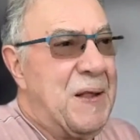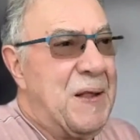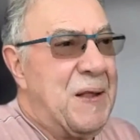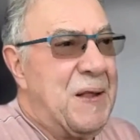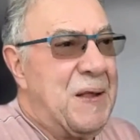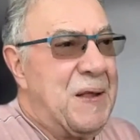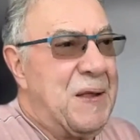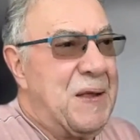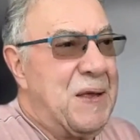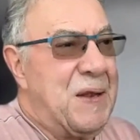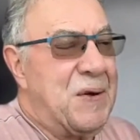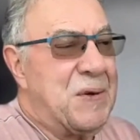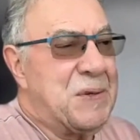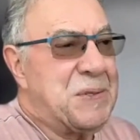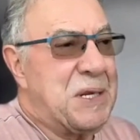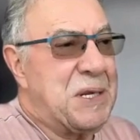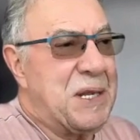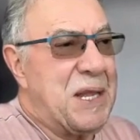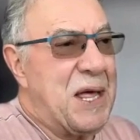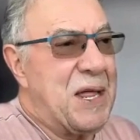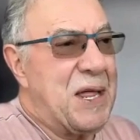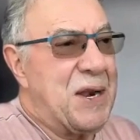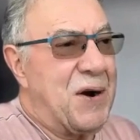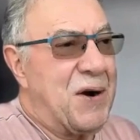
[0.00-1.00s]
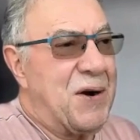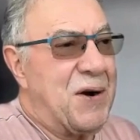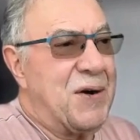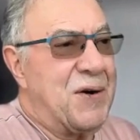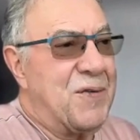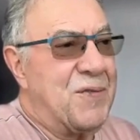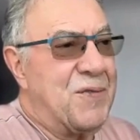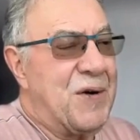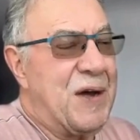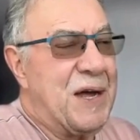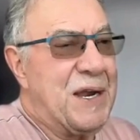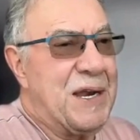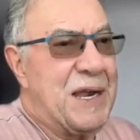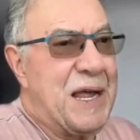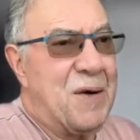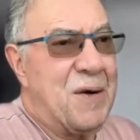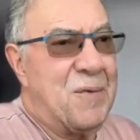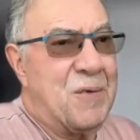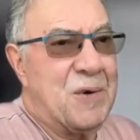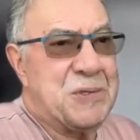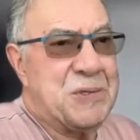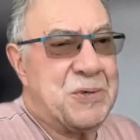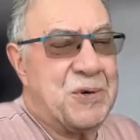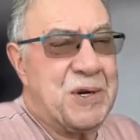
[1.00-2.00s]
it's a lot harder to find out
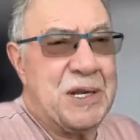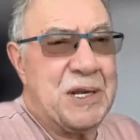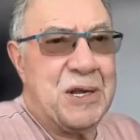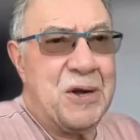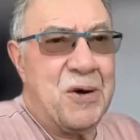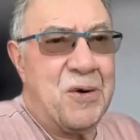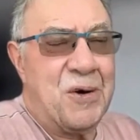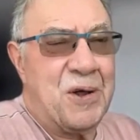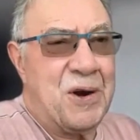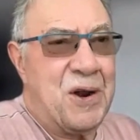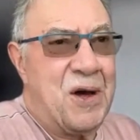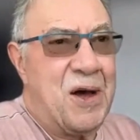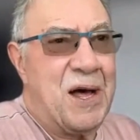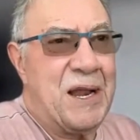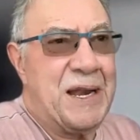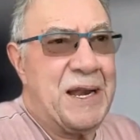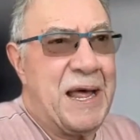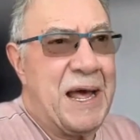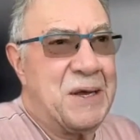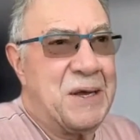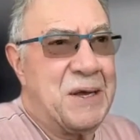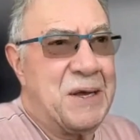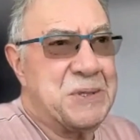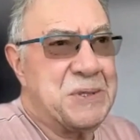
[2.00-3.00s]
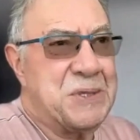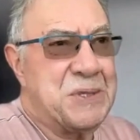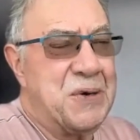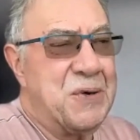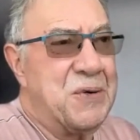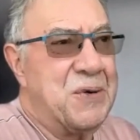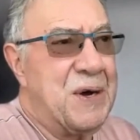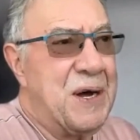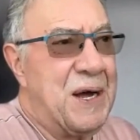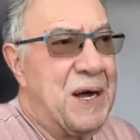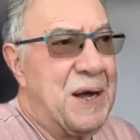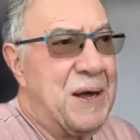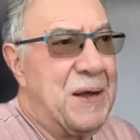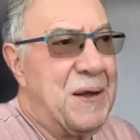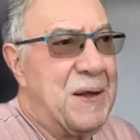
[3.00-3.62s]
what's really going on now. So